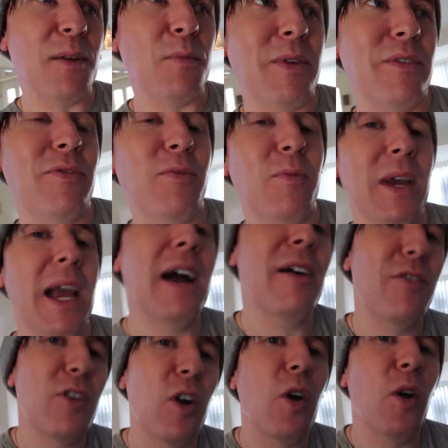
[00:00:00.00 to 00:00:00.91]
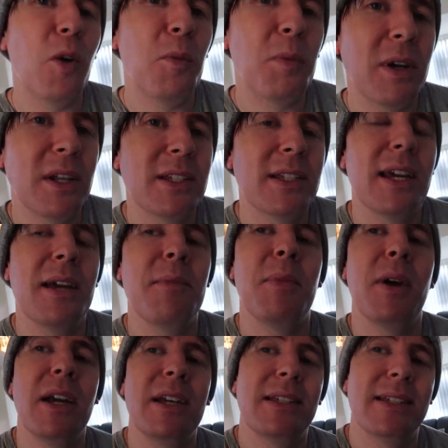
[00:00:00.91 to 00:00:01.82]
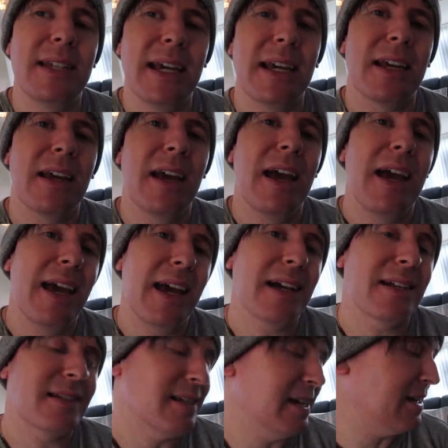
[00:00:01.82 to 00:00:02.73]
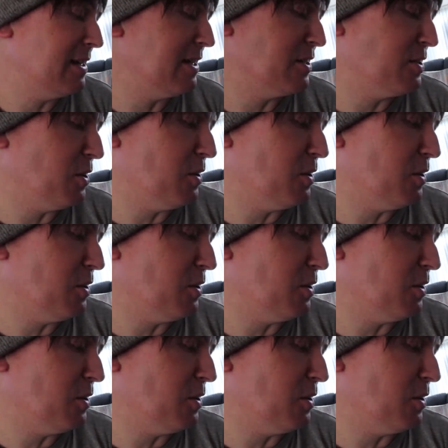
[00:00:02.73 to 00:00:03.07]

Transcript: and we've we have caught up on it today, but it's take it has taken its